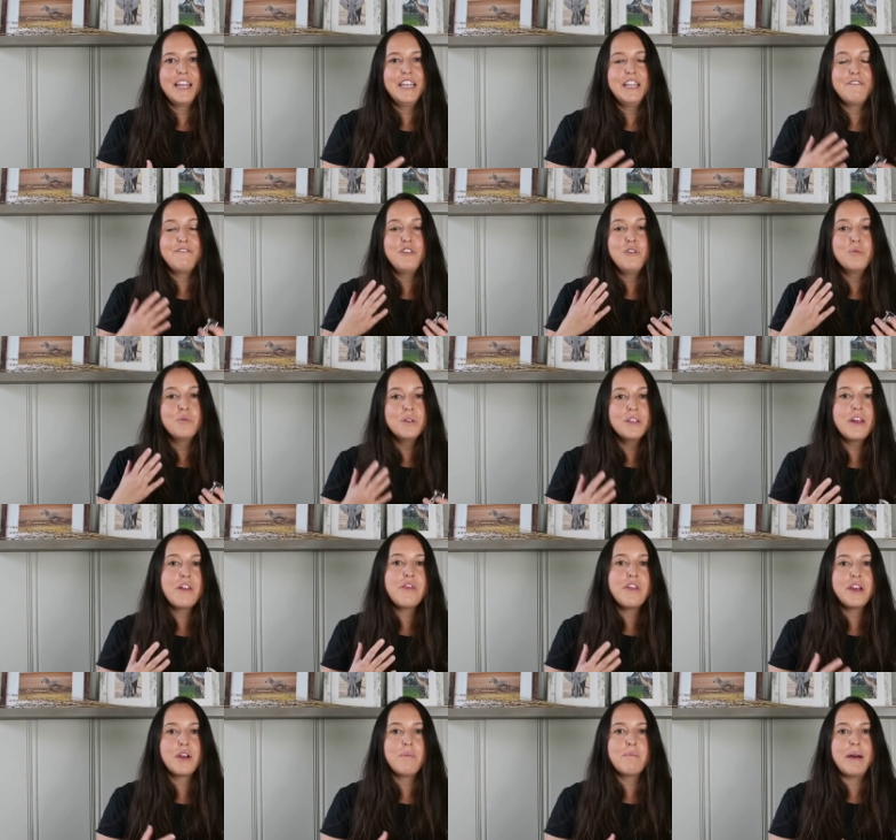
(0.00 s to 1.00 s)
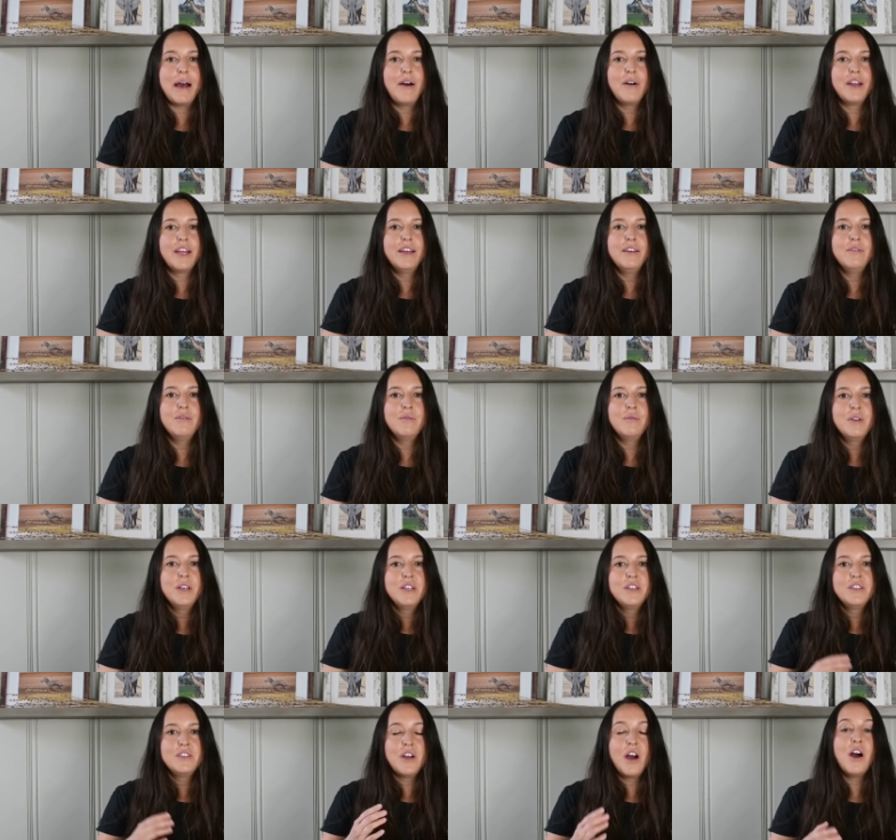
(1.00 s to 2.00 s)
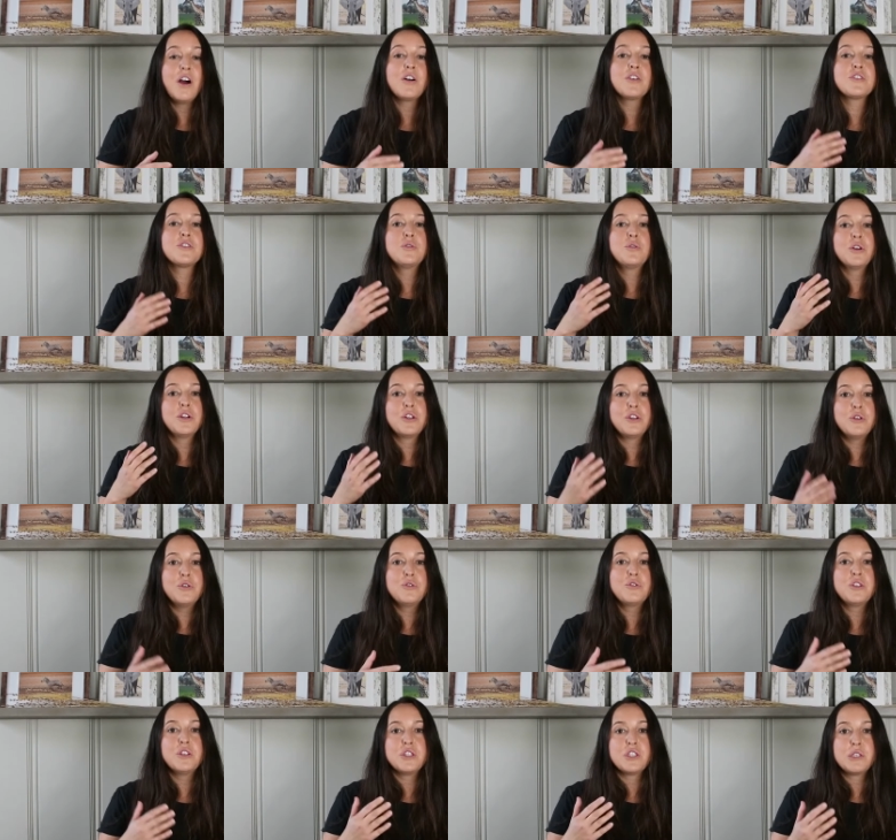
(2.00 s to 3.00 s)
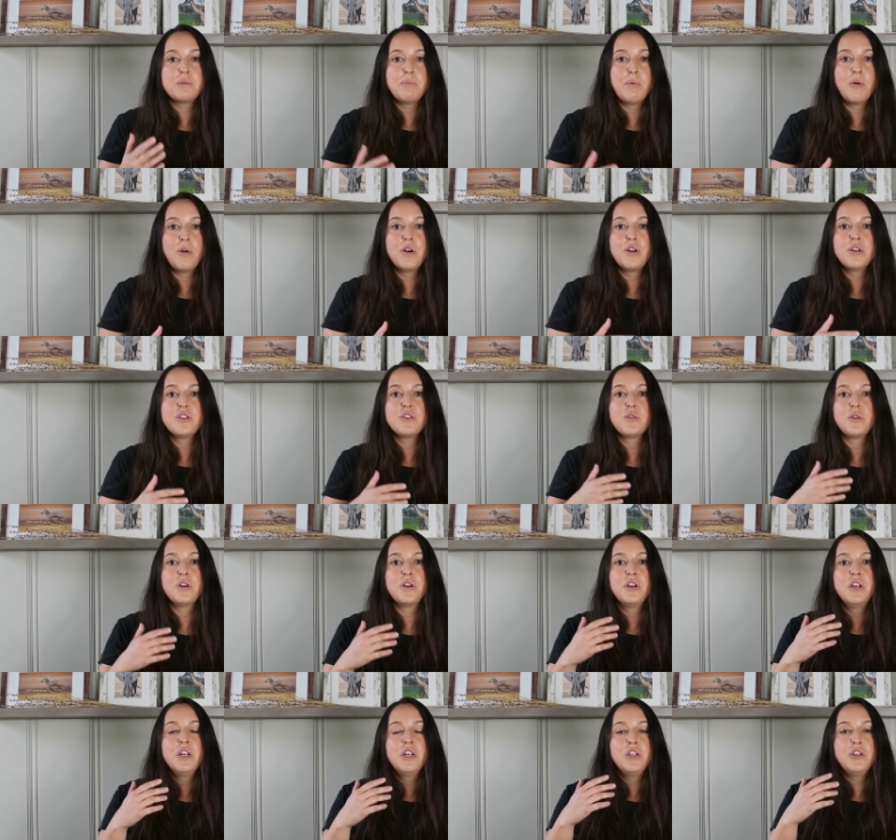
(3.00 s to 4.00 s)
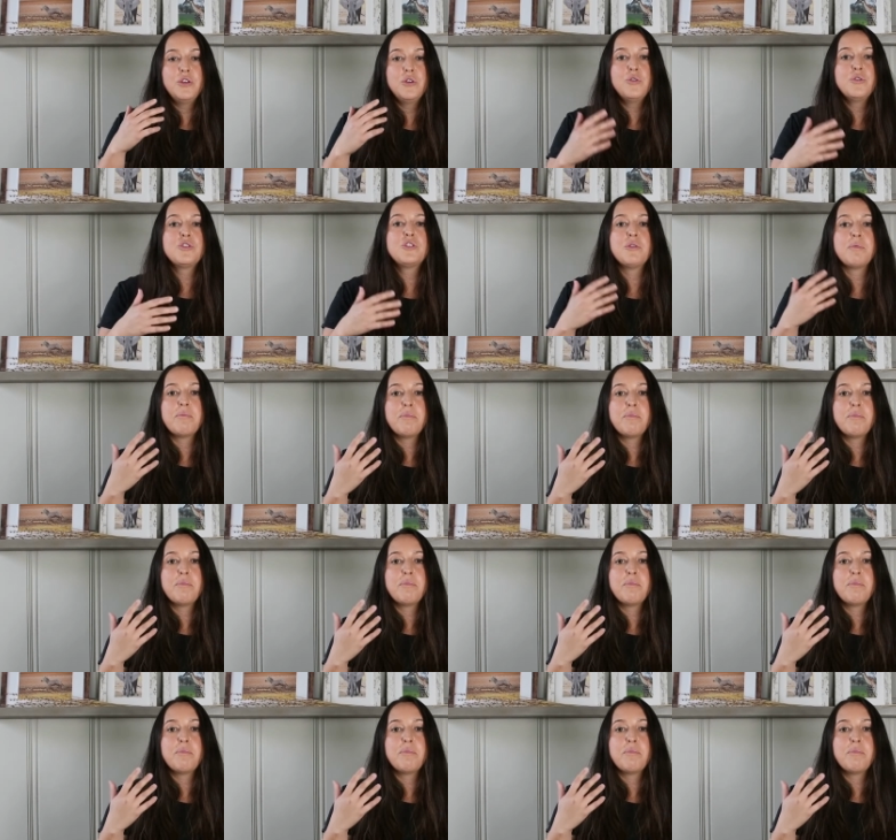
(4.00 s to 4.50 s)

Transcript: And if you really think about it, dogs who are used in sports or used to